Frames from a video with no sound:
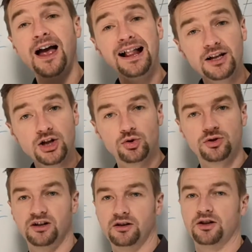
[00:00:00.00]
value
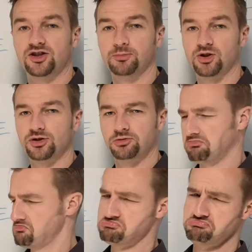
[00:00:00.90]
to their customers.
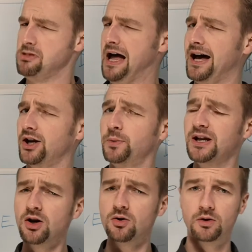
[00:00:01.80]
How do we
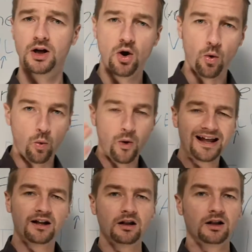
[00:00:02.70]
know?
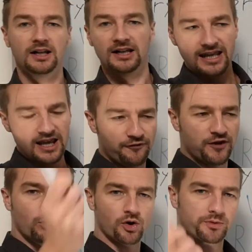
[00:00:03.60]
Well, if
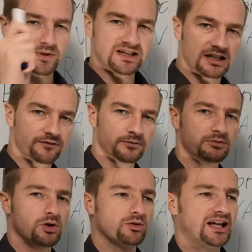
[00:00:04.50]
you order a ticket from
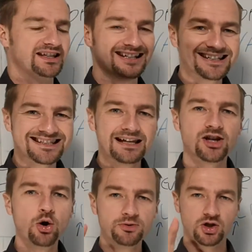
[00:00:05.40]
Tomorrowland, it is sent
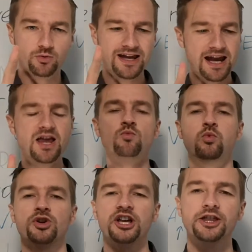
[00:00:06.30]
home to you in a
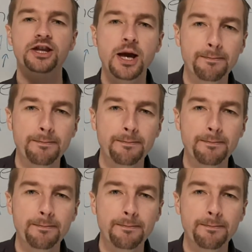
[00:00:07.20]
wooden